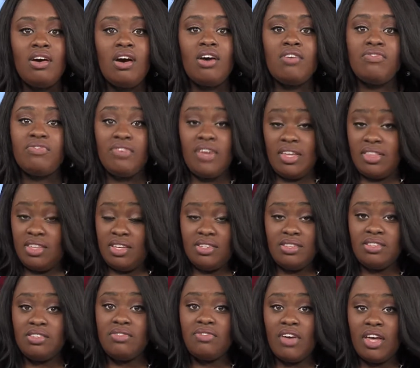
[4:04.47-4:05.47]
Uh, and this
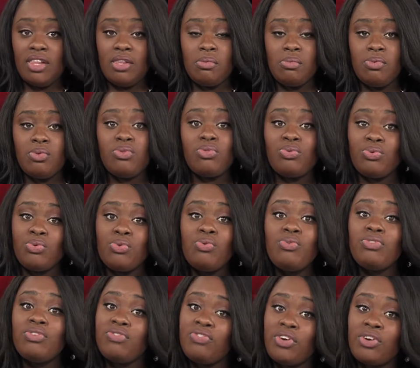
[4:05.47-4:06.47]
is available through
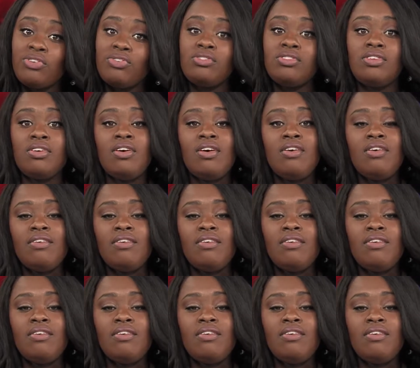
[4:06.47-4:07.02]
the first.